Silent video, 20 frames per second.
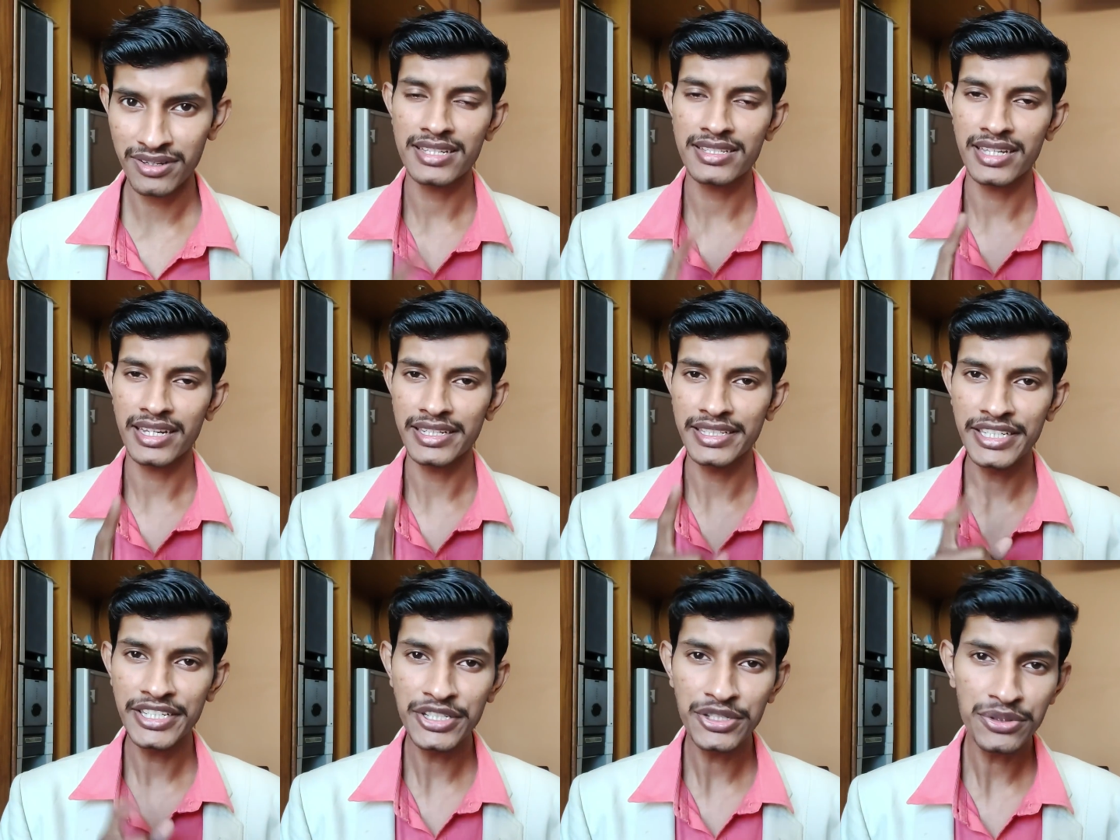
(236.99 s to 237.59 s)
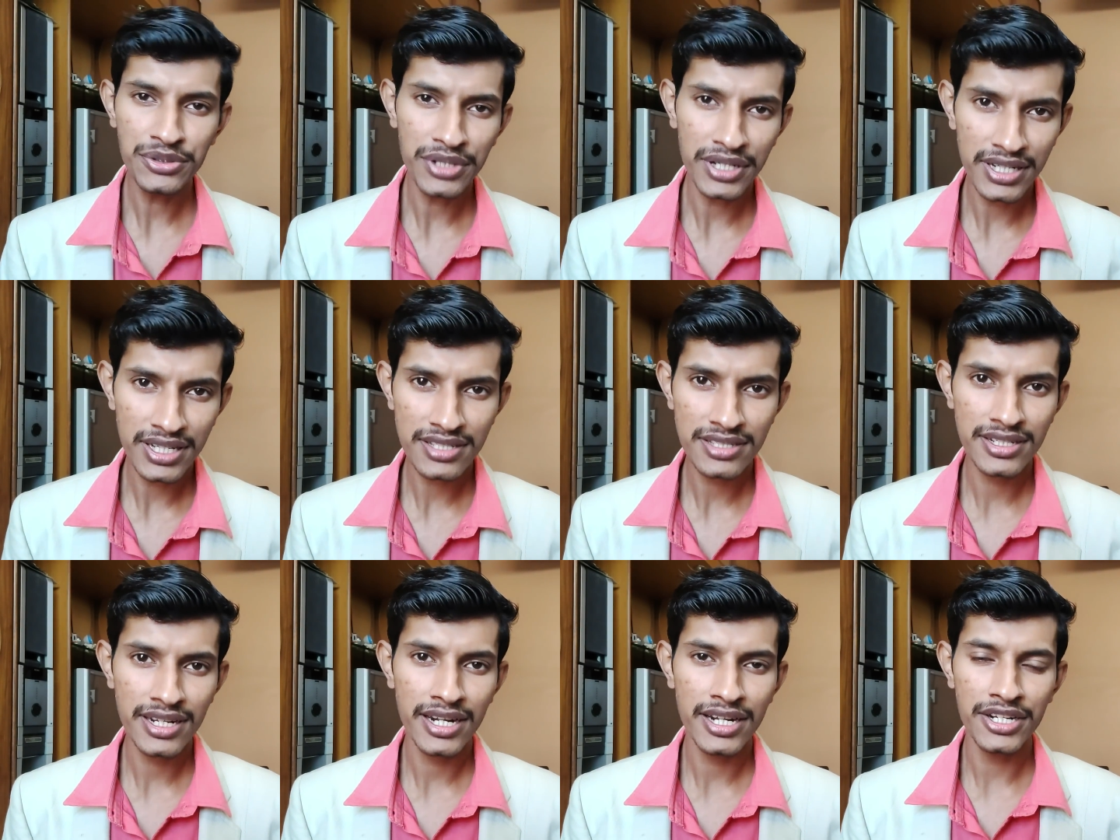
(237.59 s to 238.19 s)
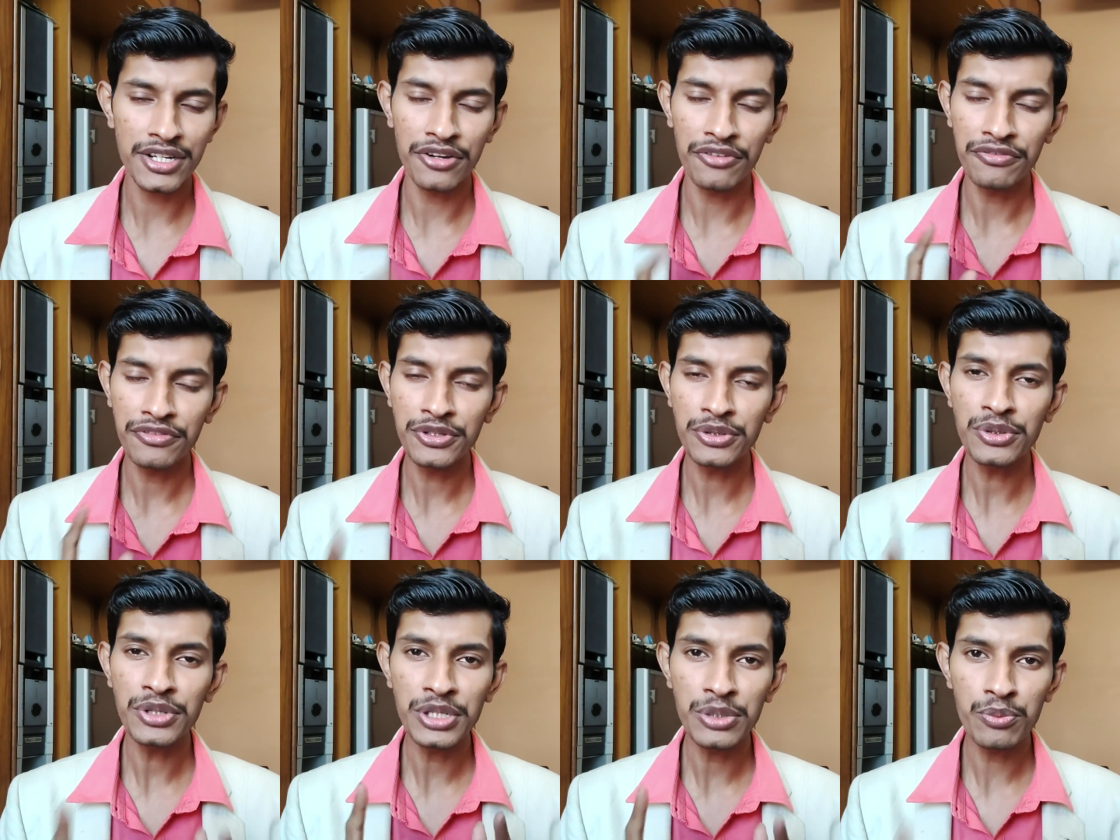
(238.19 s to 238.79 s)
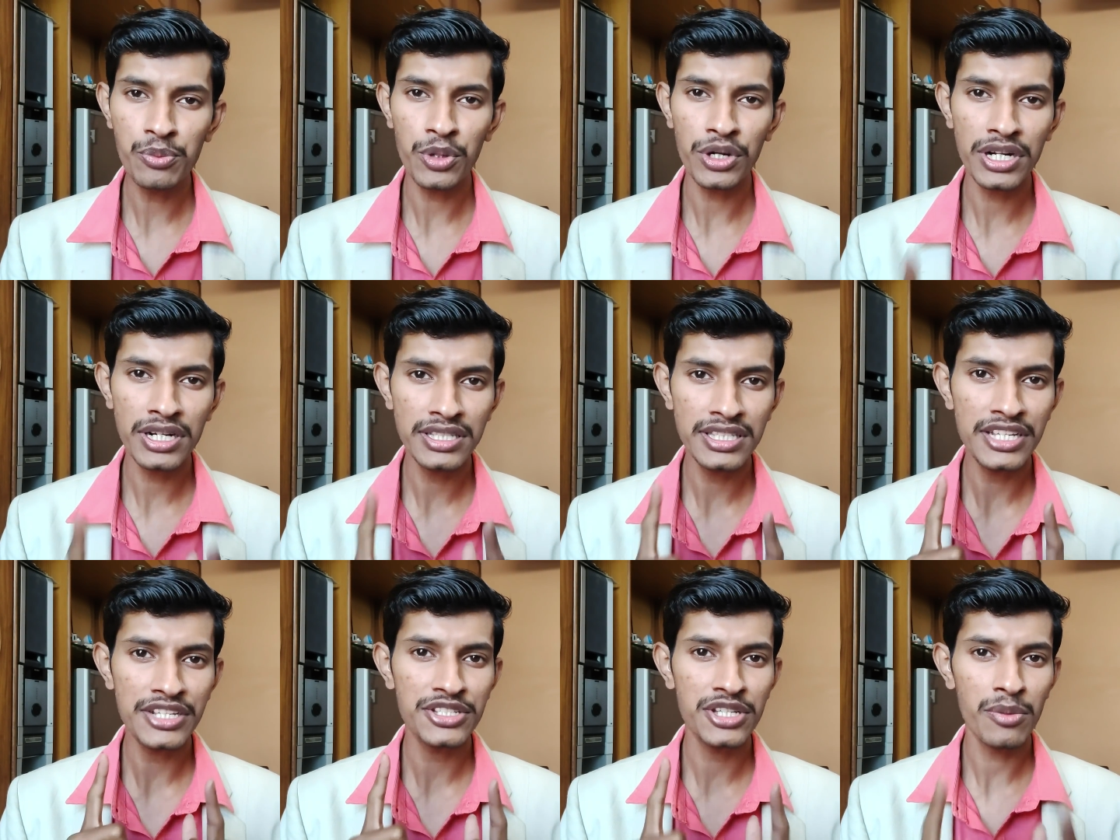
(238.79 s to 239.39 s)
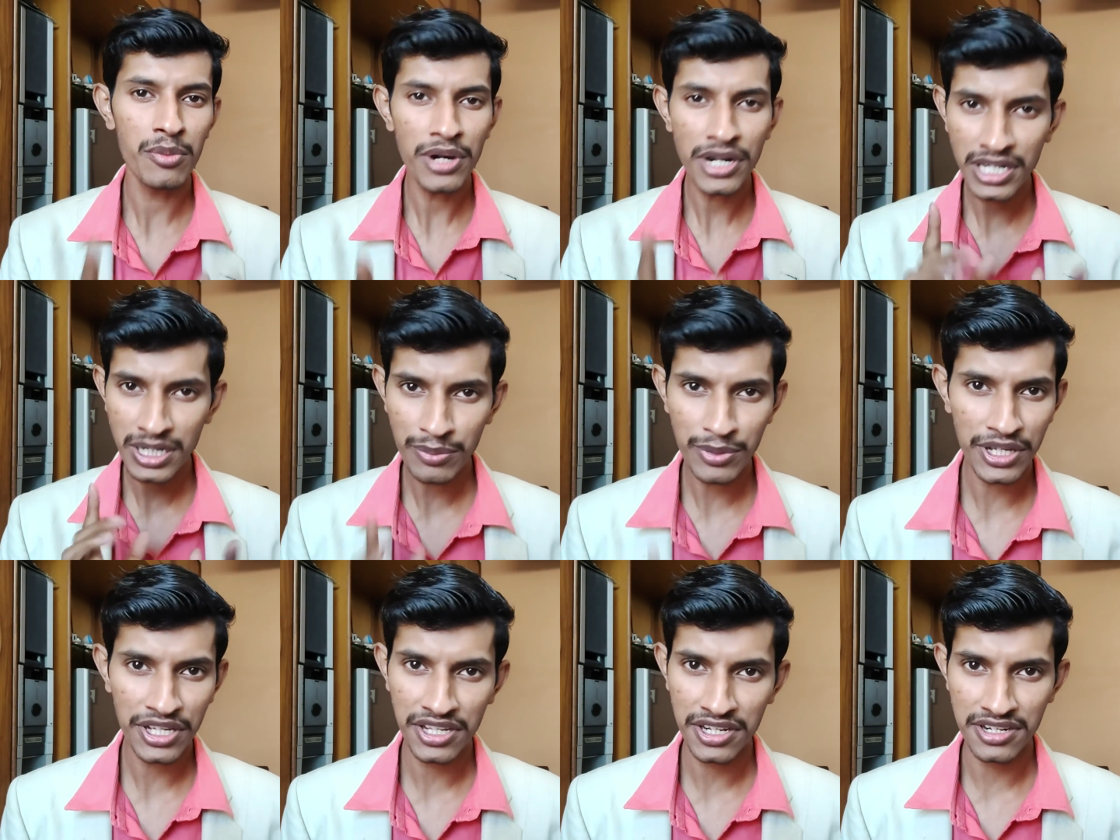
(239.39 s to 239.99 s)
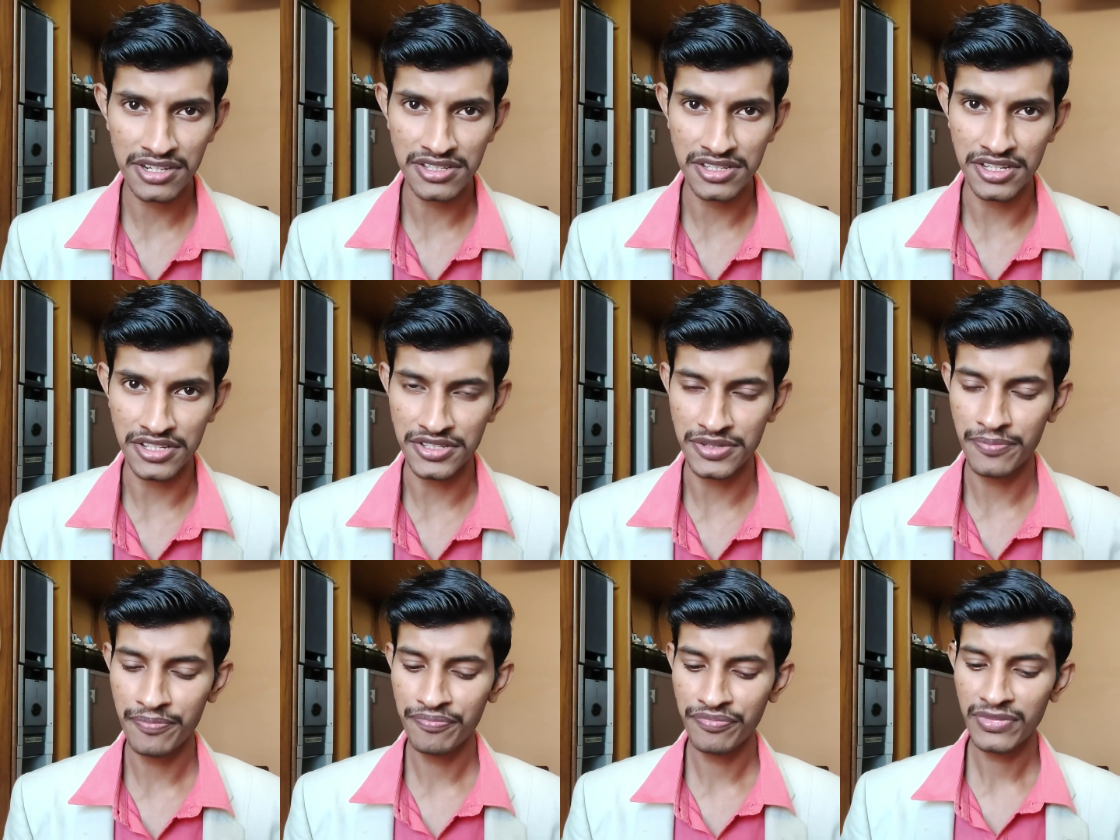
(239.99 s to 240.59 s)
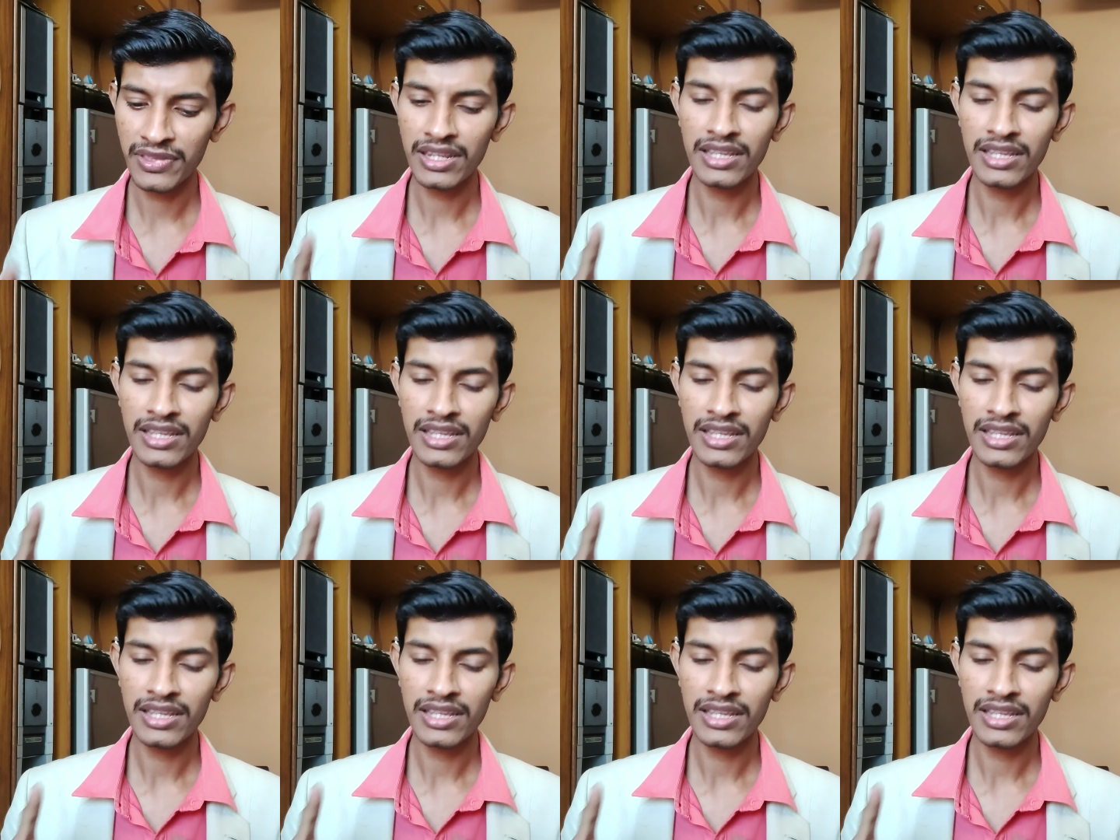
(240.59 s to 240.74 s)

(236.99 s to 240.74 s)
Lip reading: Guys, I need you to understand a few important things about cryptocurrencies.